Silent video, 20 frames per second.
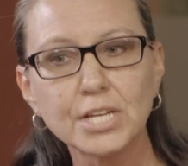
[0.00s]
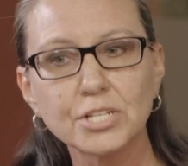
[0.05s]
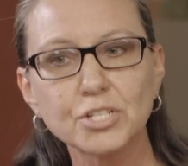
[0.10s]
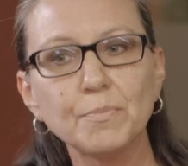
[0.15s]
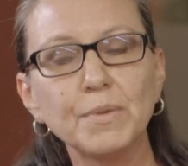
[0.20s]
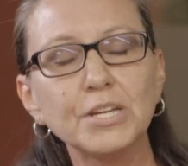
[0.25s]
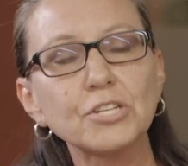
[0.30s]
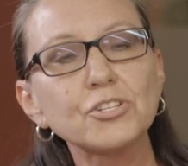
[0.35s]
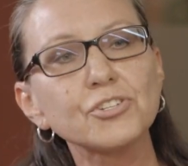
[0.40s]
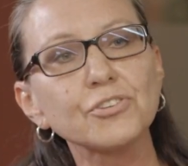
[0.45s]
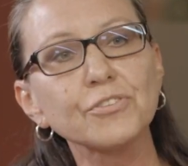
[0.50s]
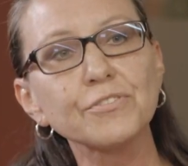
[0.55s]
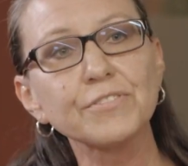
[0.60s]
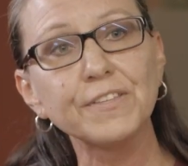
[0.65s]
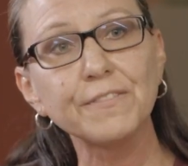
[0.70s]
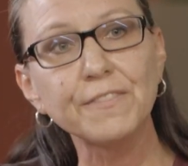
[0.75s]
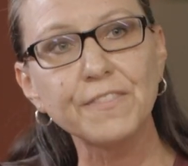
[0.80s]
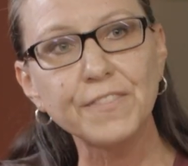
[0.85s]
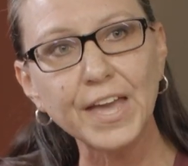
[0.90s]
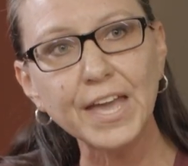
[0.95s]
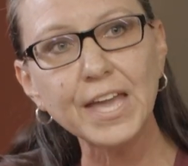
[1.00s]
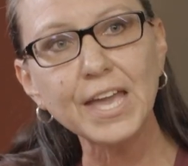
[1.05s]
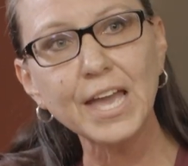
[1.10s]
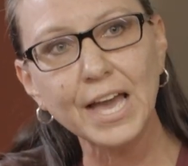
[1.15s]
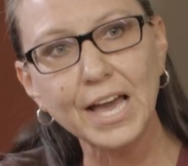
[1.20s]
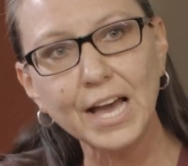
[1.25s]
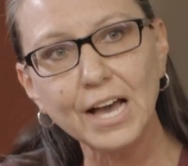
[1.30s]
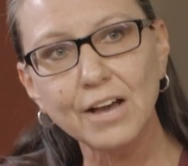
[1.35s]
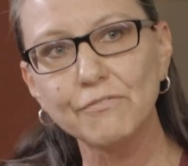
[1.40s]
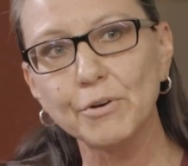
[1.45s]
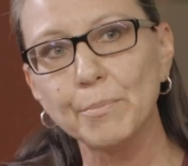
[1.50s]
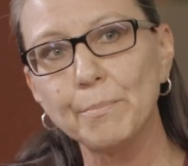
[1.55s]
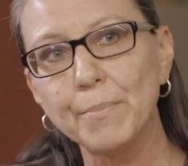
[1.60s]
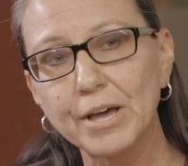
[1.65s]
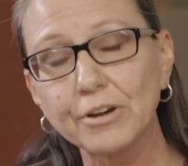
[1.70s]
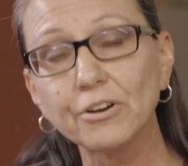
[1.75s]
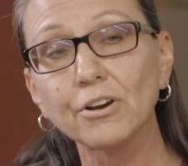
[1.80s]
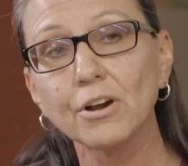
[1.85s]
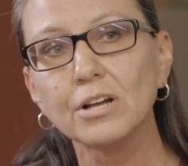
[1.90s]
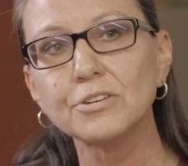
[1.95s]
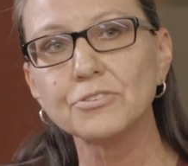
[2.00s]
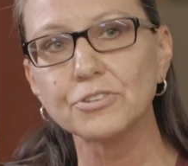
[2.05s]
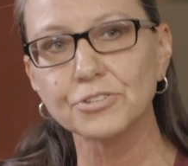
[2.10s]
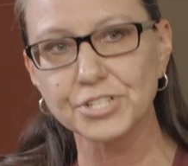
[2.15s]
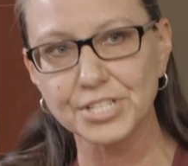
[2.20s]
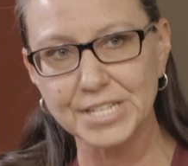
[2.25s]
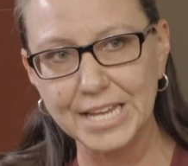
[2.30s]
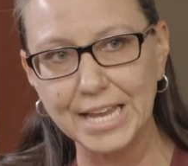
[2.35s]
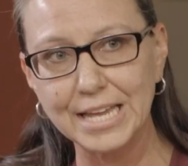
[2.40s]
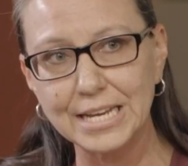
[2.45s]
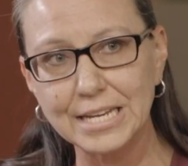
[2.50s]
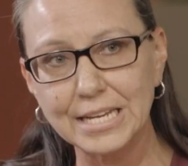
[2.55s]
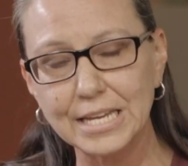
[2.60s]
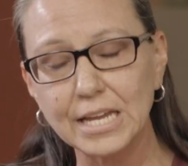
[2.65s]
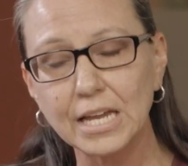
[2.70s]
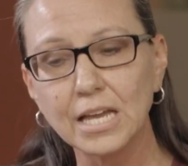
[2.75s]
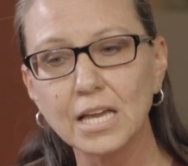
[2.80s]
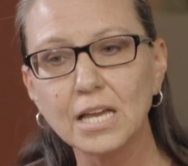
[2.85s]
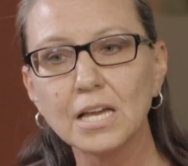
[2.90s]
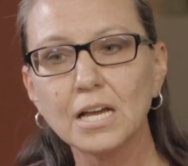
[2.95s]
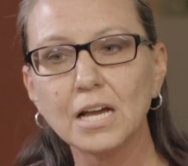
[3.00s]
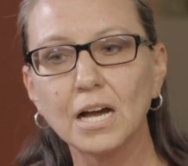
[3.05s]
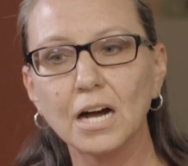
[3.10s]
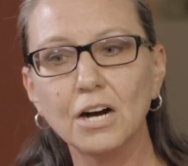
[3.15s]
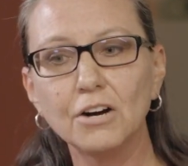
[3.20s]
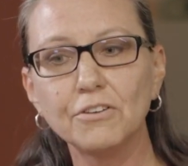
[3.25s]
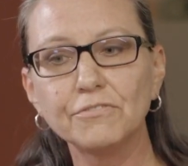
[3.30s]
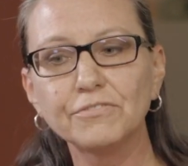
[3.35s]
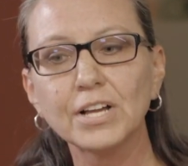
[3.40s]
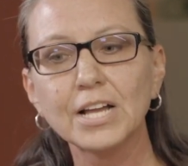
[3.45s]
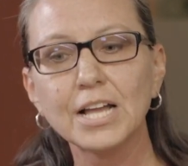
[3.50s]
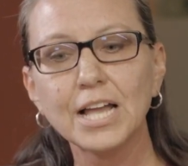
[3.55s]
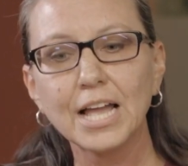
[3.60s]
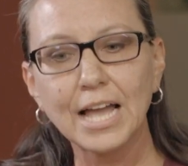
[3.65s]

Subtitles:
to make sure that they have a better understanding of